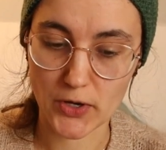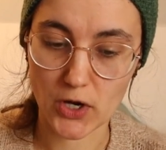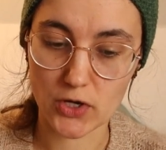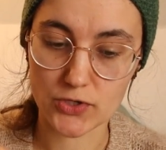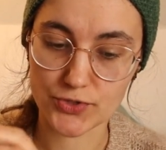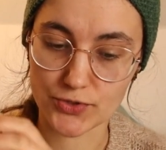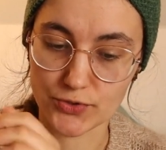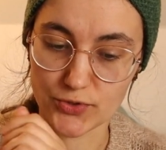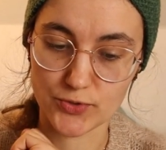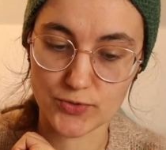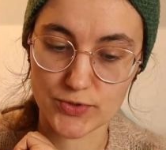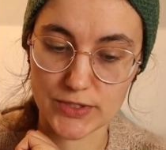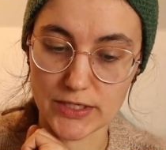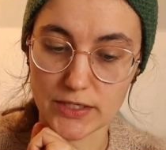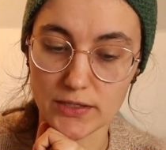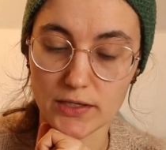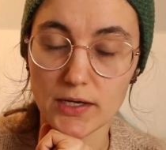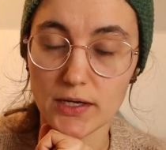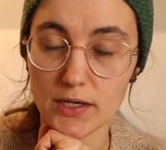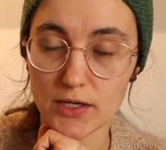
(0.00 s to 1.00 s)
also
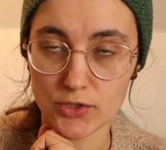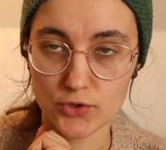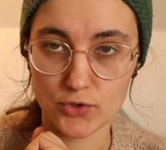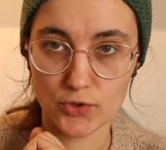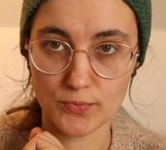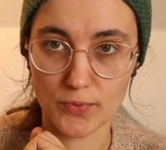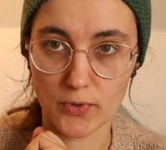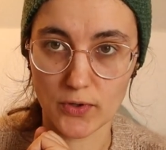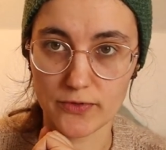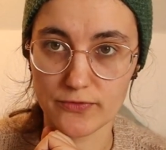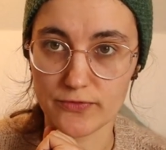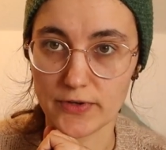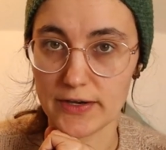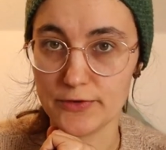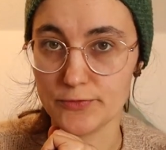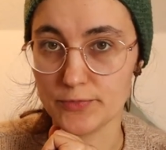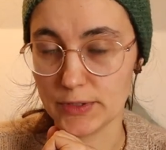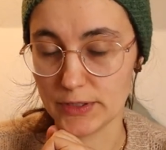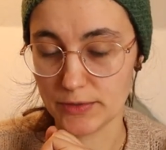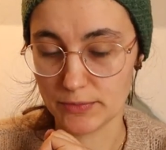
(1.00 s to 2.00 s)
using
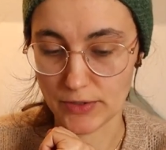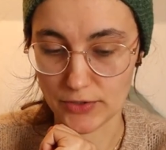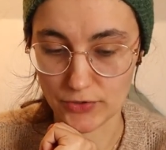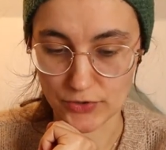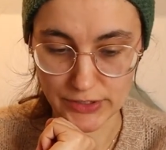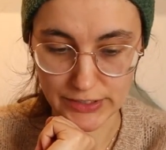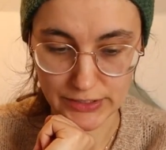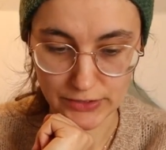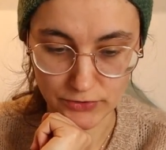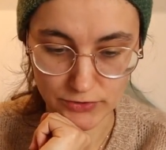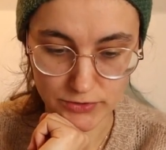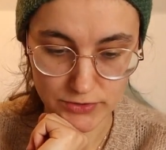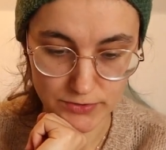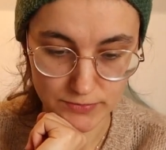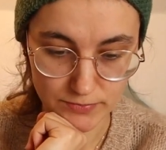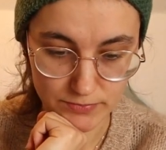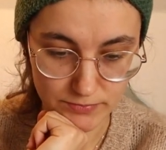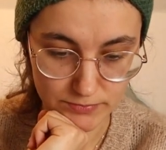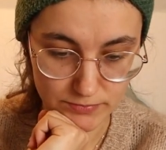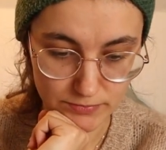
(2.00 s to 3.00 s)
2.5 millimeter needles.